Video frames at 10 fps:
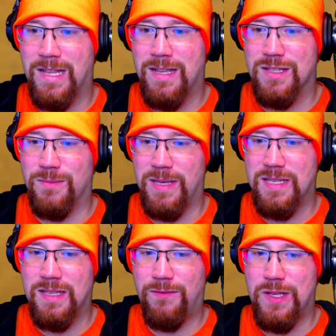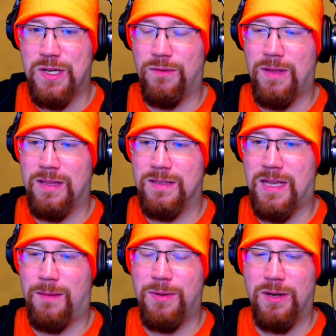So basically, if you don't
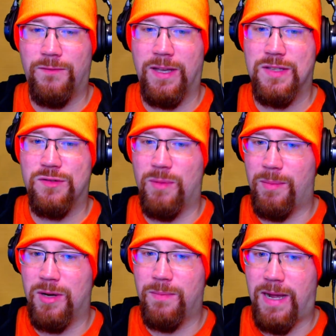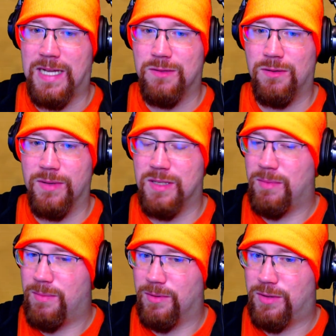set up your device to remember your password, what
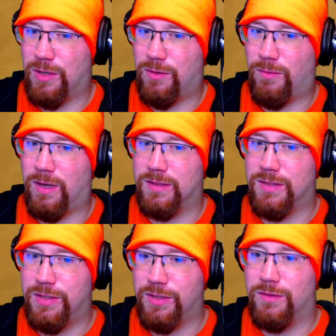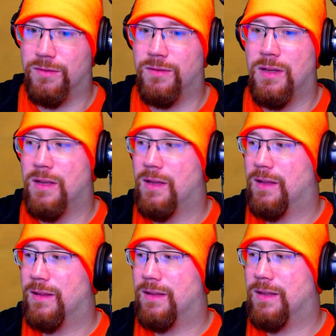some people don't want to do,
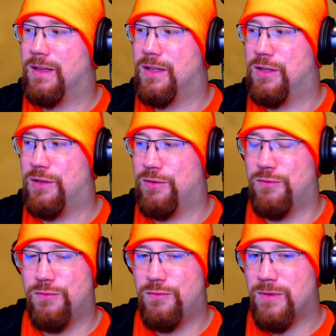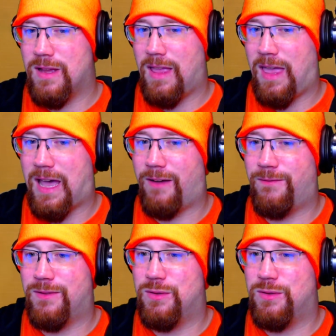you have to